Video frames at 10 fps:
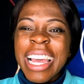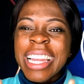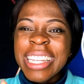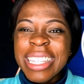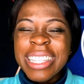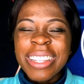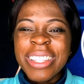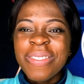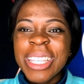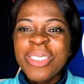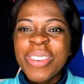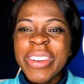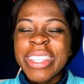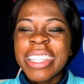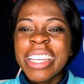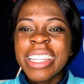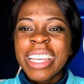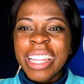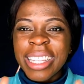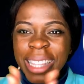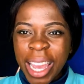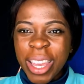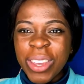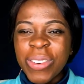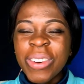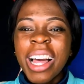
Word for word: this is nurse mercy mary saying thank you